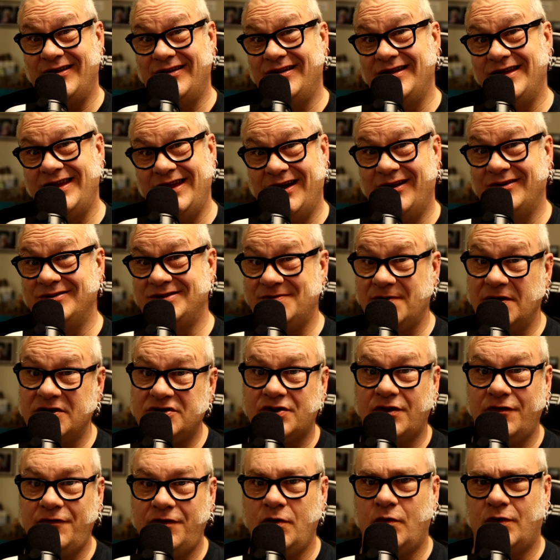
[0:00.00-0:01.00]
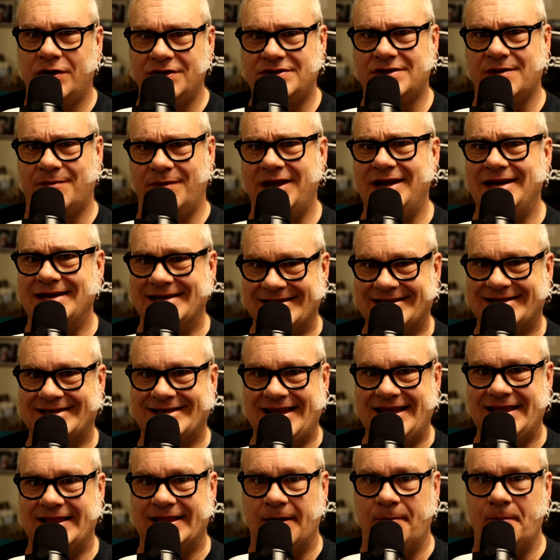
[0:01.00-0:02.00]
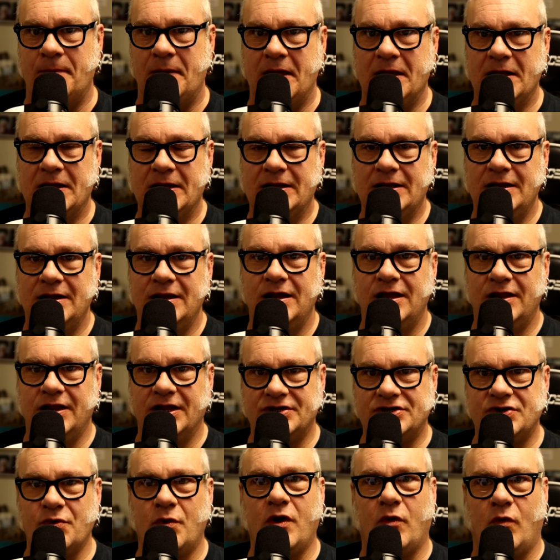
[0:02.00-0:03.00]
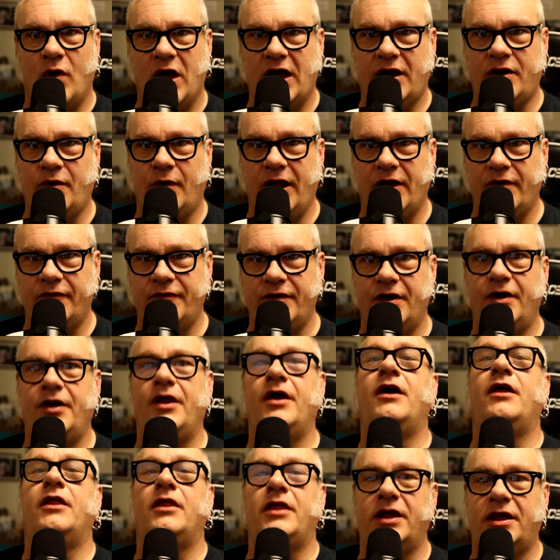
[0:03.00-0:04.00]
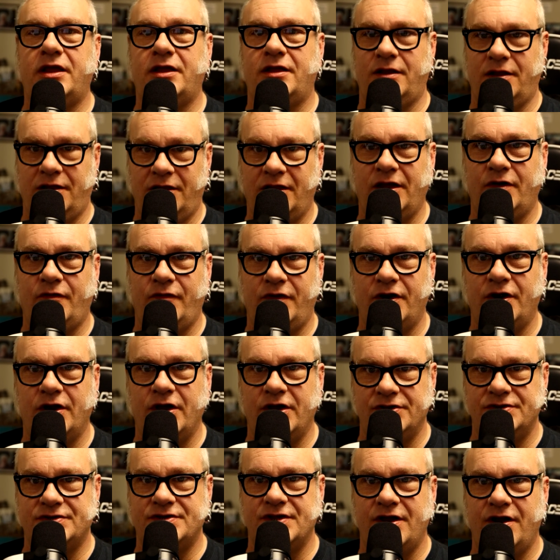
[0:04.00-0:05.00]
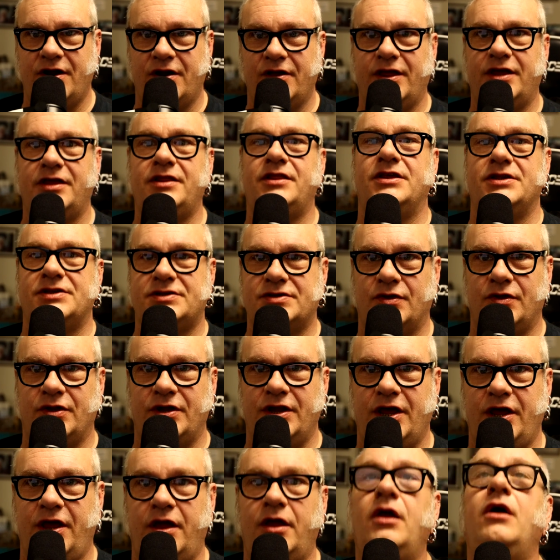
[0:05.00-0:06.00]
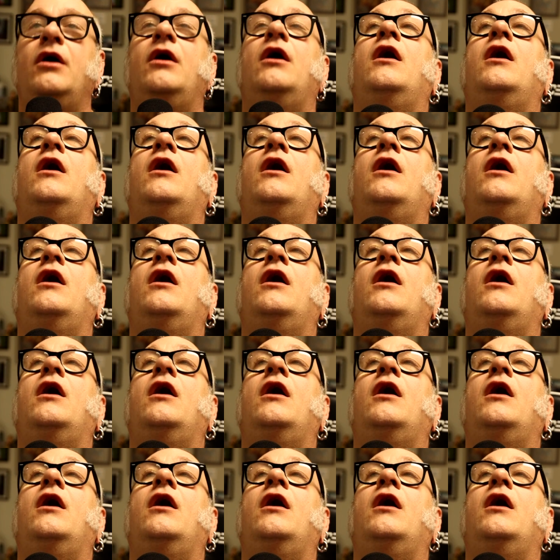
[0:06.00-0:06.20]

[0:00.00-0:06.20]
don't, you know, especially if you want somebody to see them. Unless you want to walk around with your no, like like with your nose in the air like this all day.